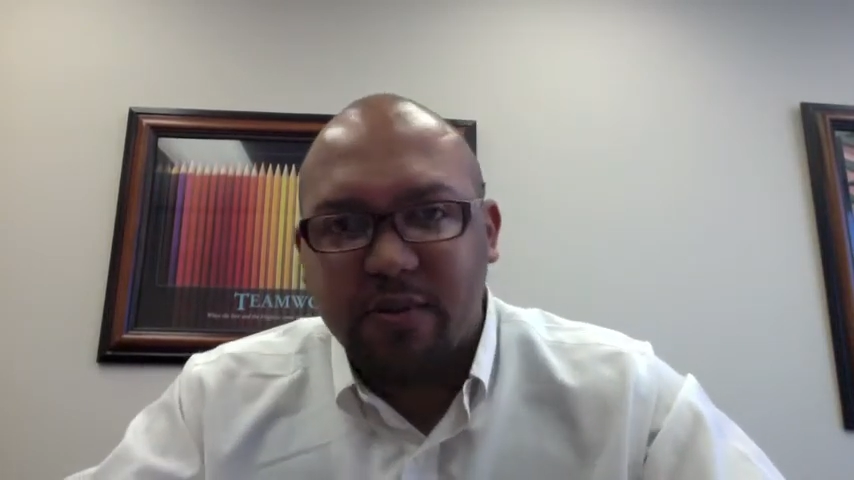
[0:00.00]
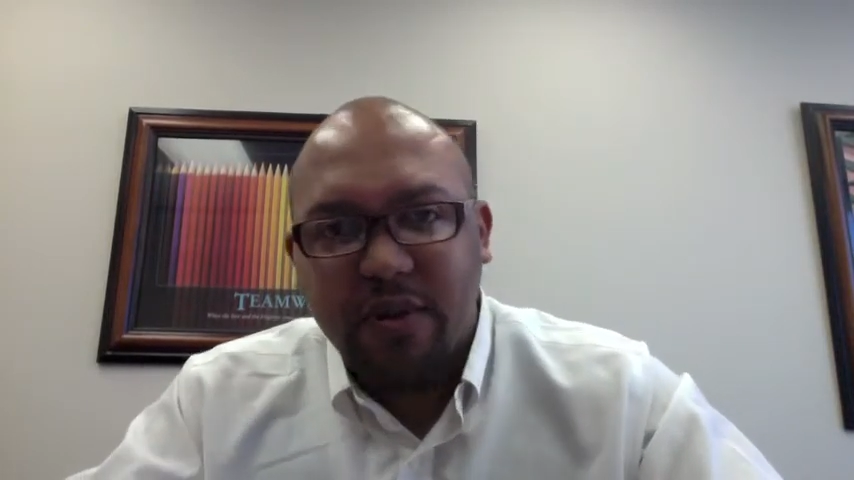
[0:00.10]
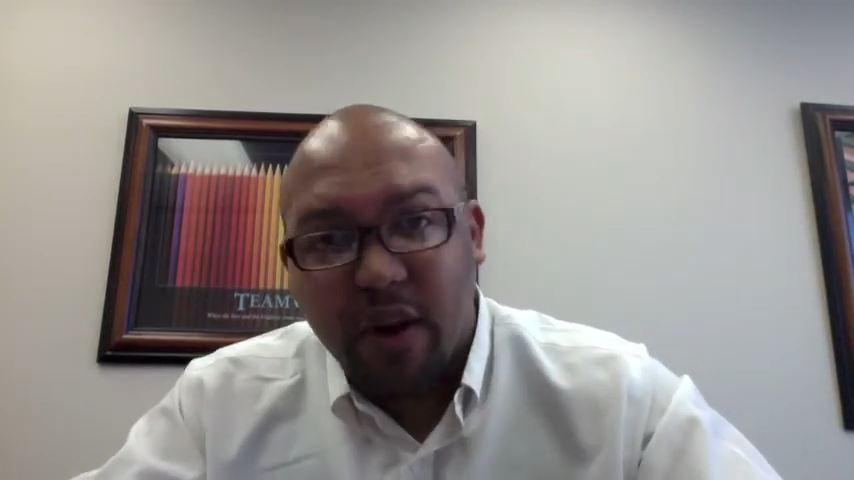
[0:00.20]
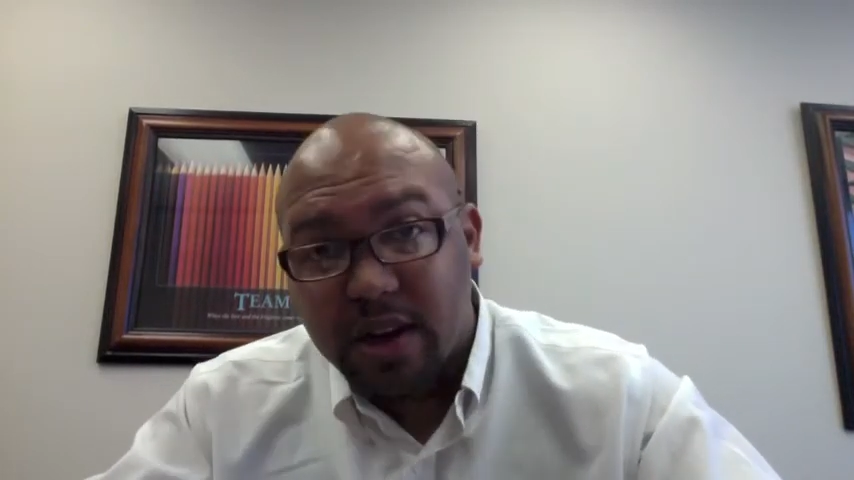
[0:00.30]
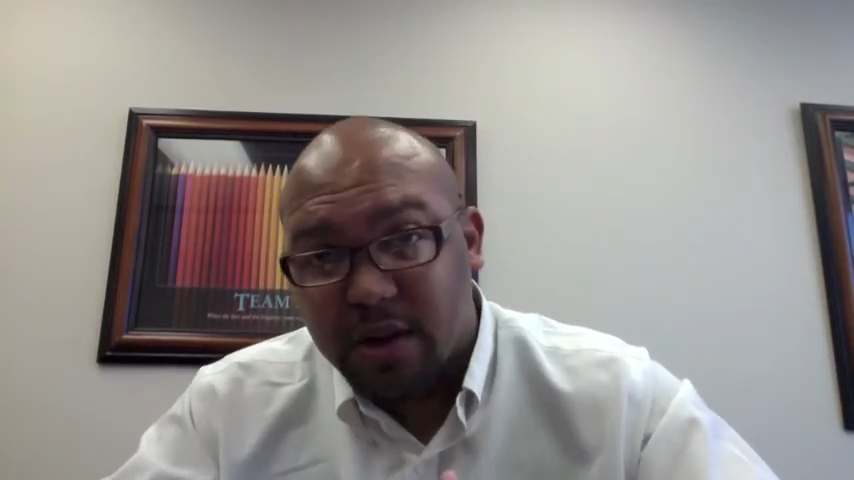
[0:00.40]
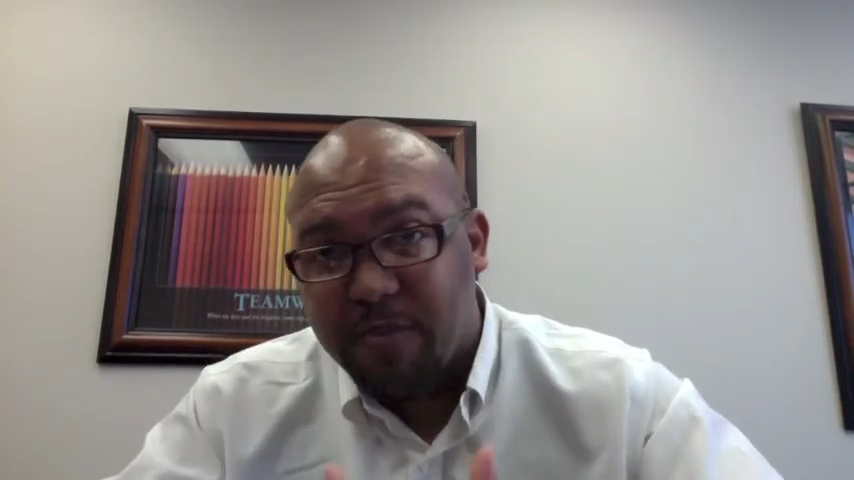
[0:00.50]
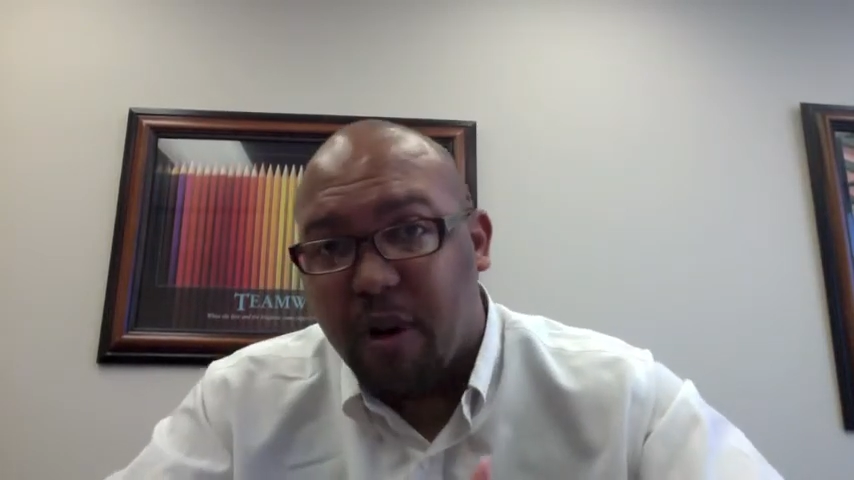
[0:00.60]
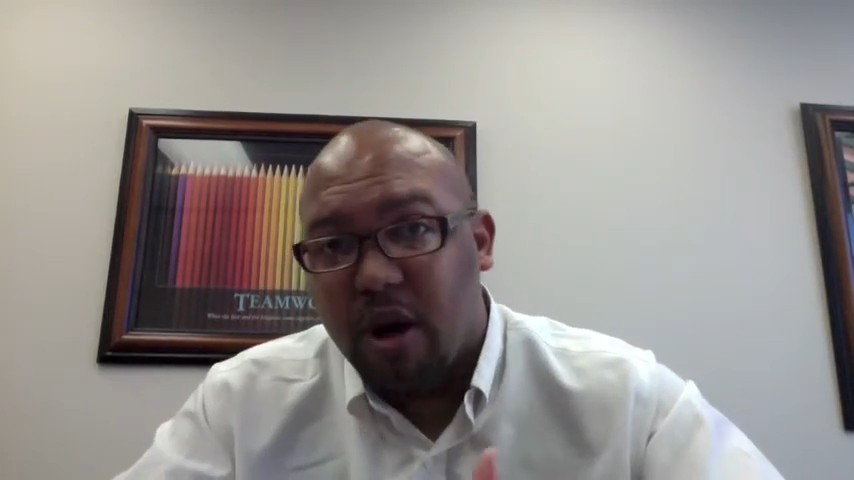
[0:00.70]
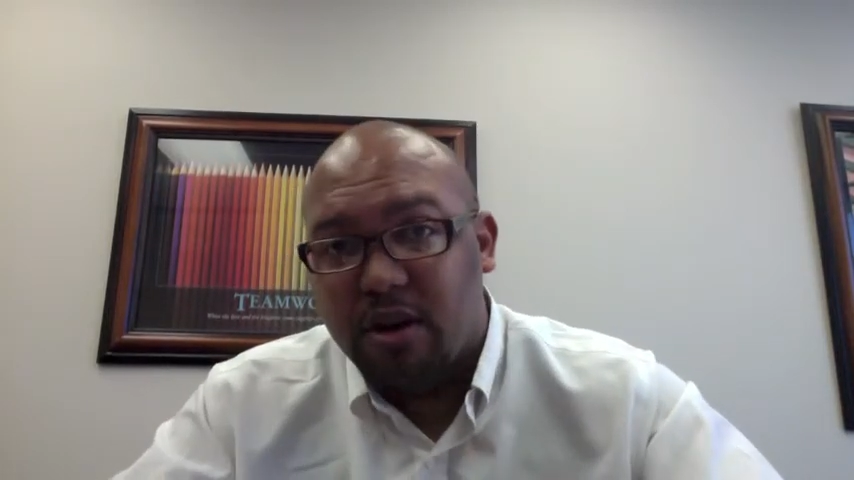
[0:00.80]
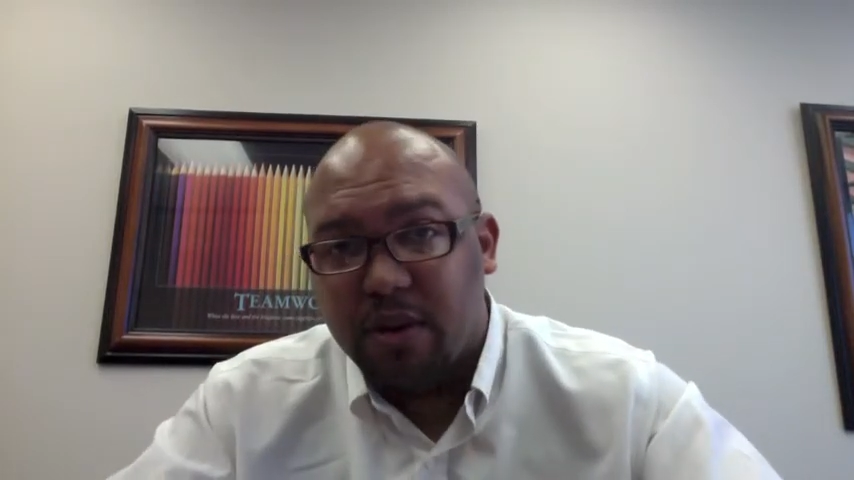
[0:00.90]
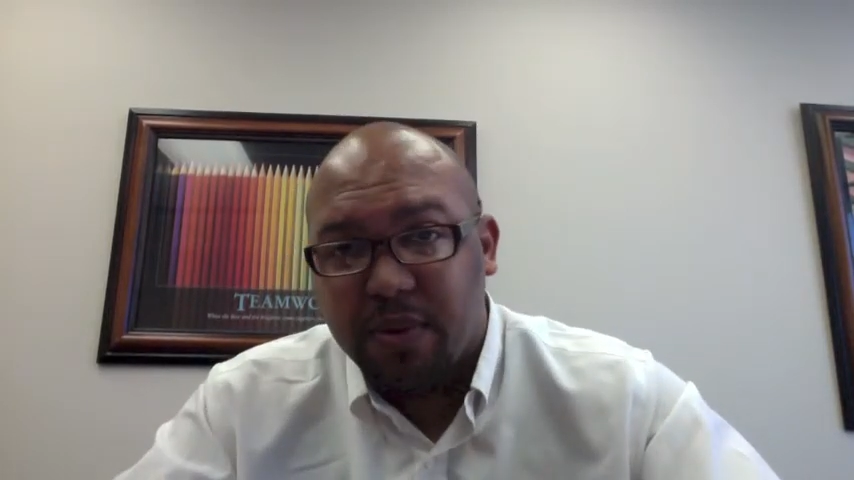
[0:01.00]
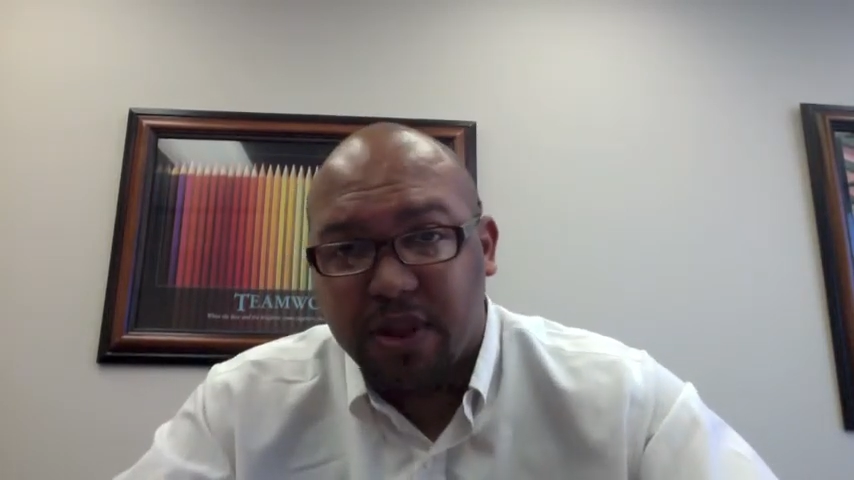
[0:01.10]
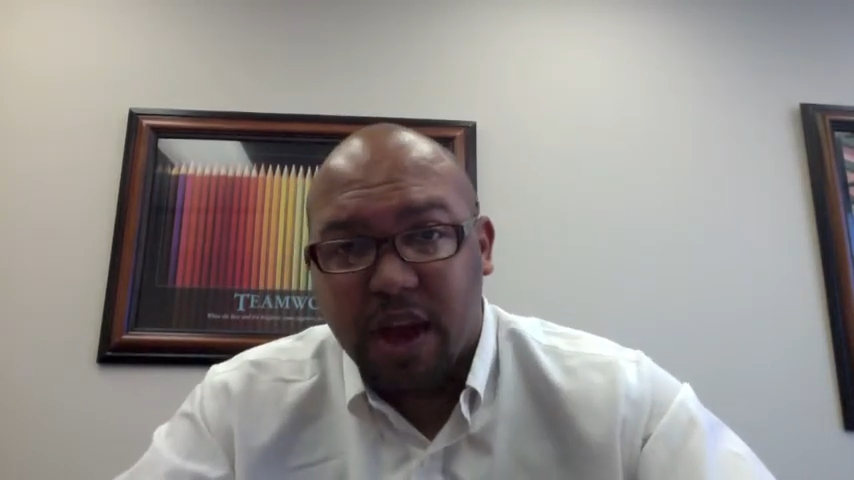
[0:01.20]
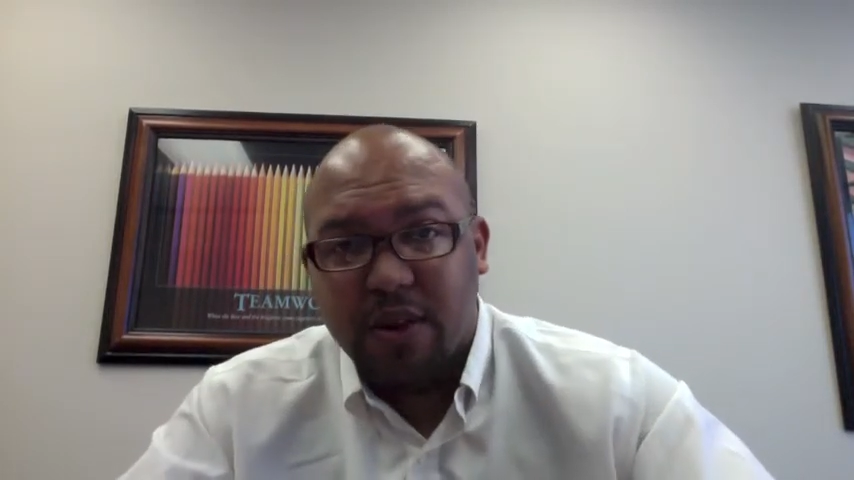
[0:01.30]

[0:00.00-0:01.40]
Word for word: we've also partnered with